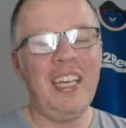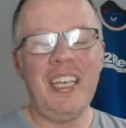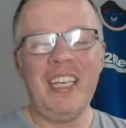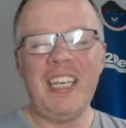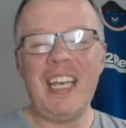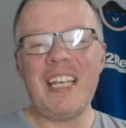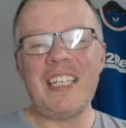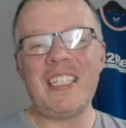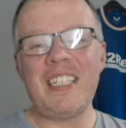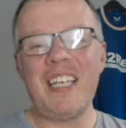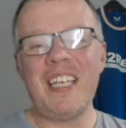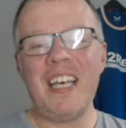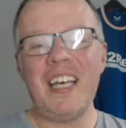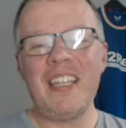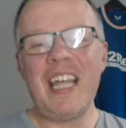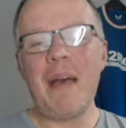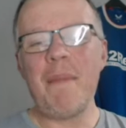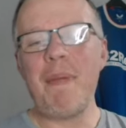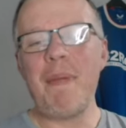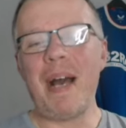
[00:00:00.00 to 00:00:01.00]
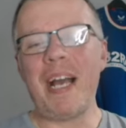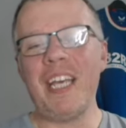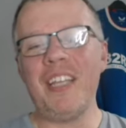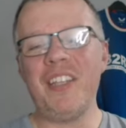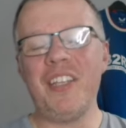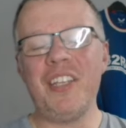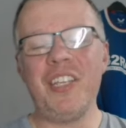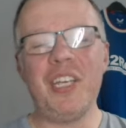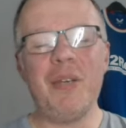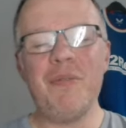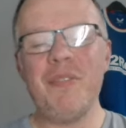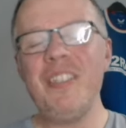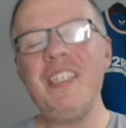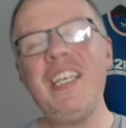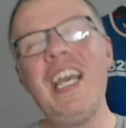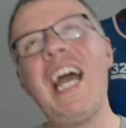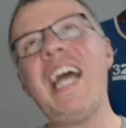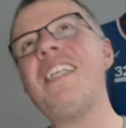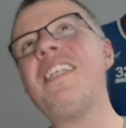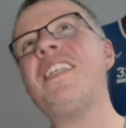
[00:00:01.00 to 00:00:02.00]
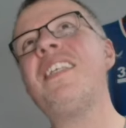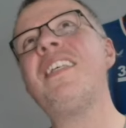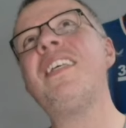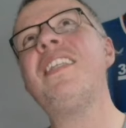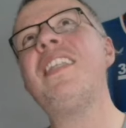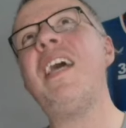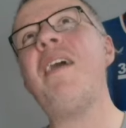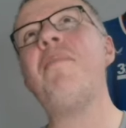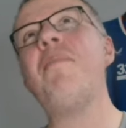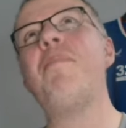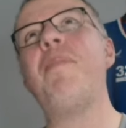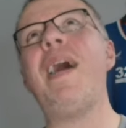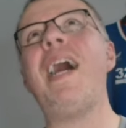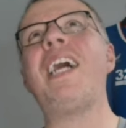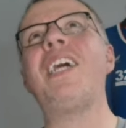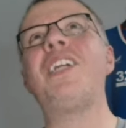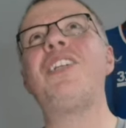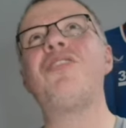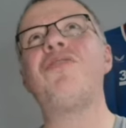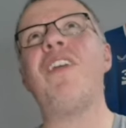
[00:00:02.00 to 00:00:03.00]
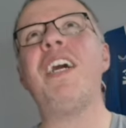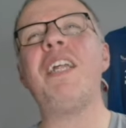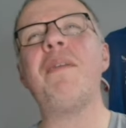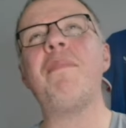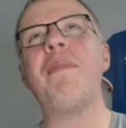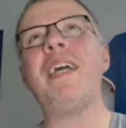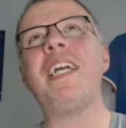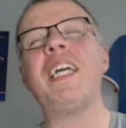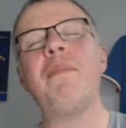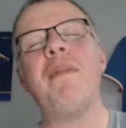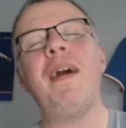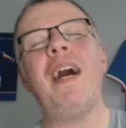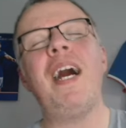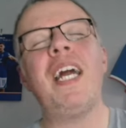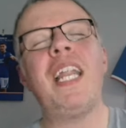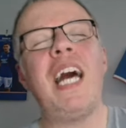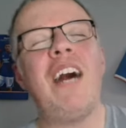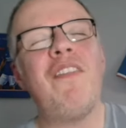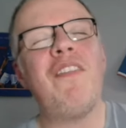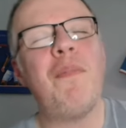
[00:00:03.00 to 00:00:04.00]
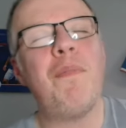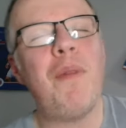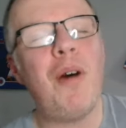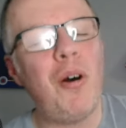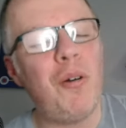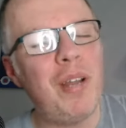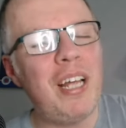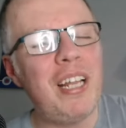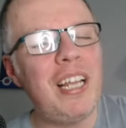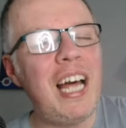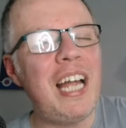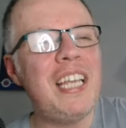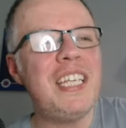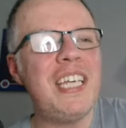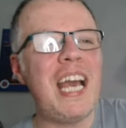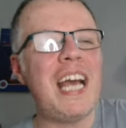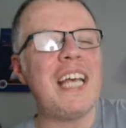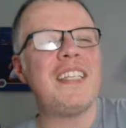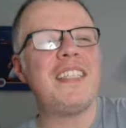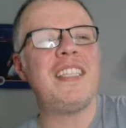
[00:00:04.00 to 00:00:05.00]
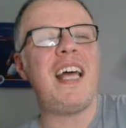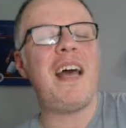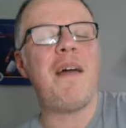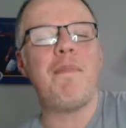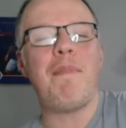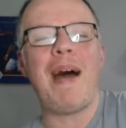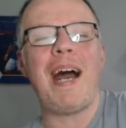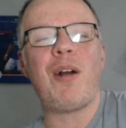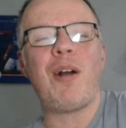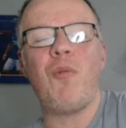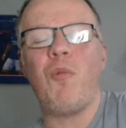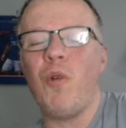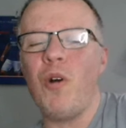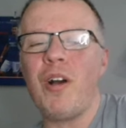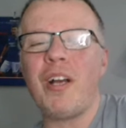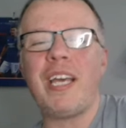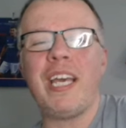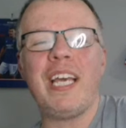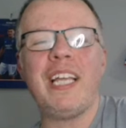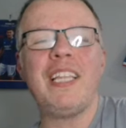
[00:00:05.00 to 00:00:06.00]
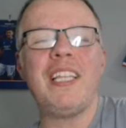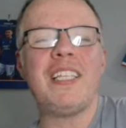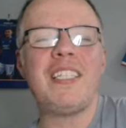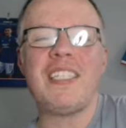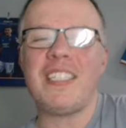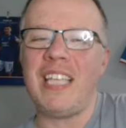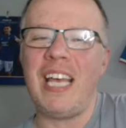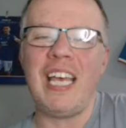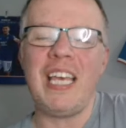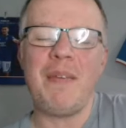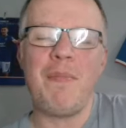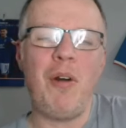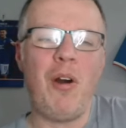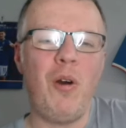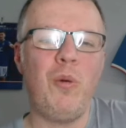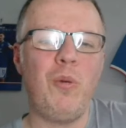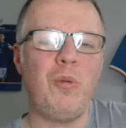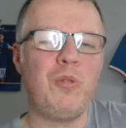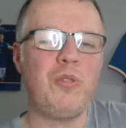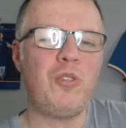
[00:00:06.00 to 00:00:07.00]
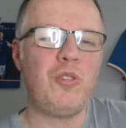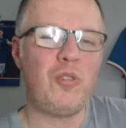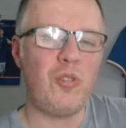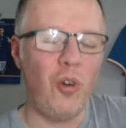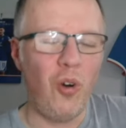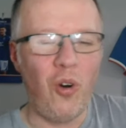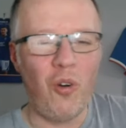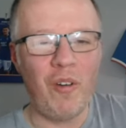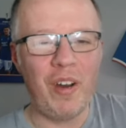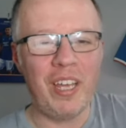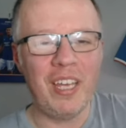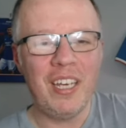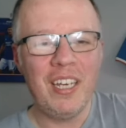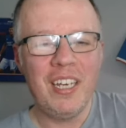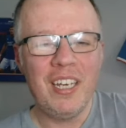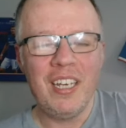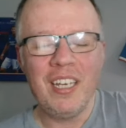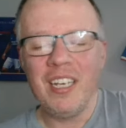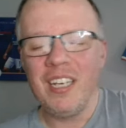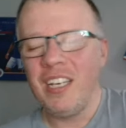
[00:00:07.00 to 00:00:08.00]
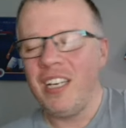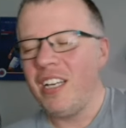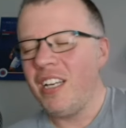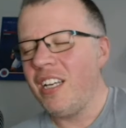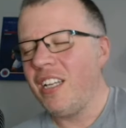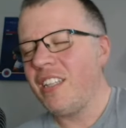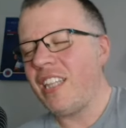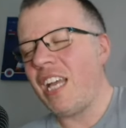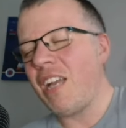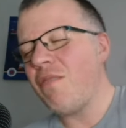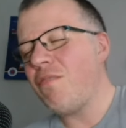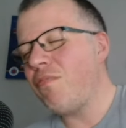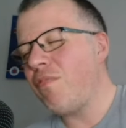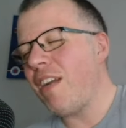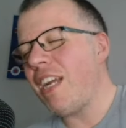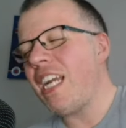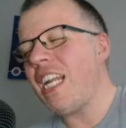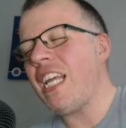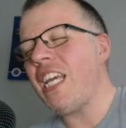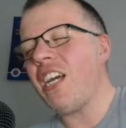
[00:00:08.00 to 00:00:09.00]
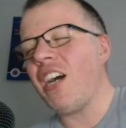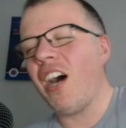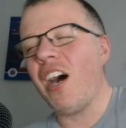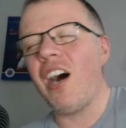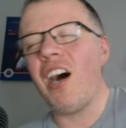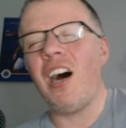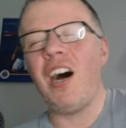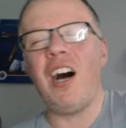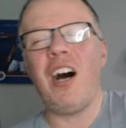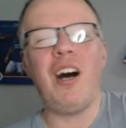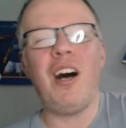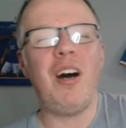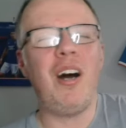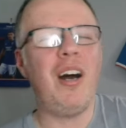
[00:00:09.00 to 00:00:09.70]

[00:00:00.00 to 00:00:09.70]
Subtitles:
Yes, they're back in the news. Yes, they're back trying to make a mountain out of a molehill. And yes, they're back working the same old story. They really are